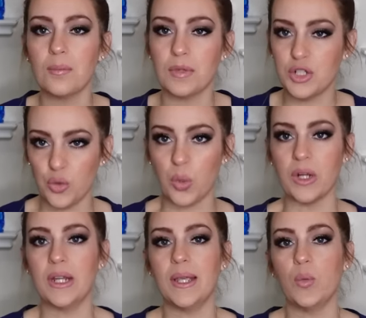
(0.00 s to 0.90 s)

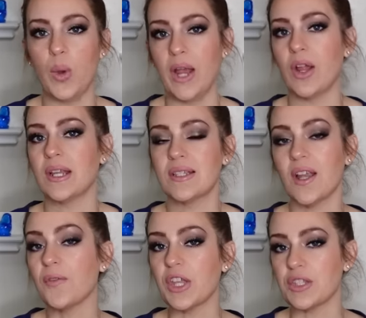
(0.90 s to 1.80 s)
majority wearing
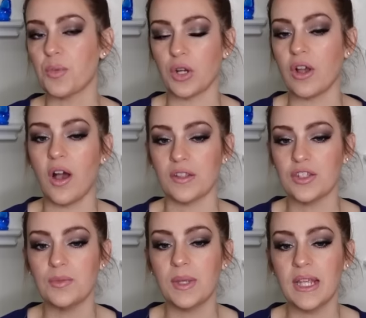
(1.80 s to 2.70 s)
stuff that's more
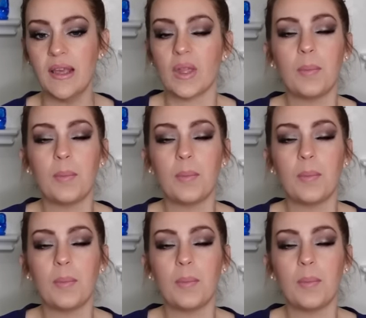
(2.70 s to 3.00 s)
costumey.